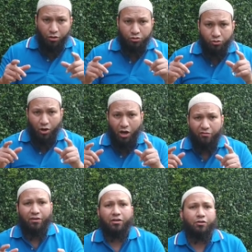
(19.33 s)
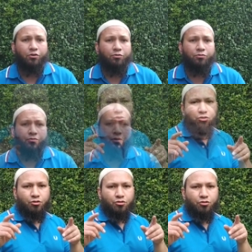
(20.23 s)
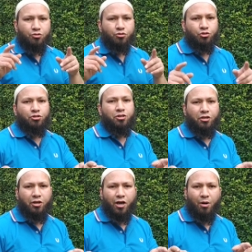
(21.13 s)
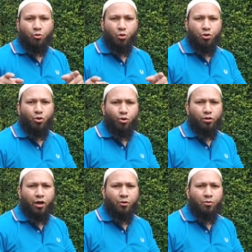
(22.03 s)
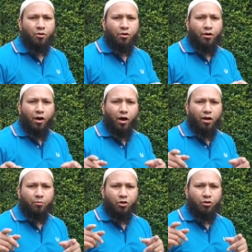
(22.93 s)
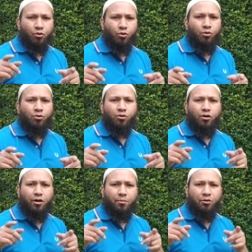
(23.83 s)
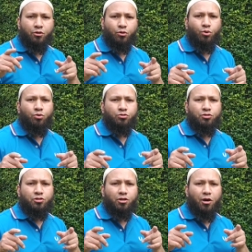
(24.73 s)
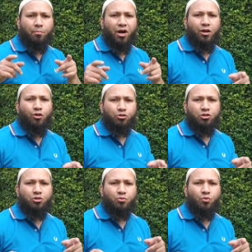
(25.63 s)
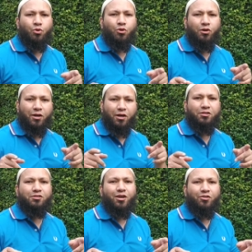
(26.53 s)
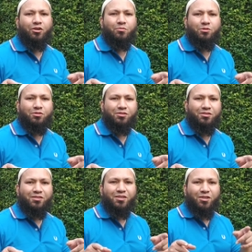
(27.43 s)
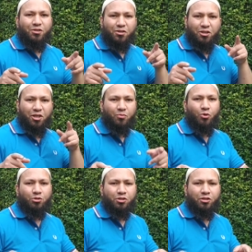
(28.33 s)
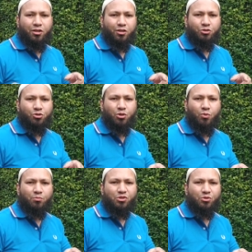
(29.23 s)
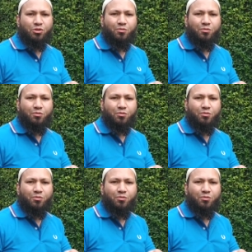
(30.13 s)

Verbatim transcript: So, I've had enough. So, today I'm going all out and I'm going to go and I'm going to launch a biological war against our enemies. Keep watching and I'll show you what I'm talking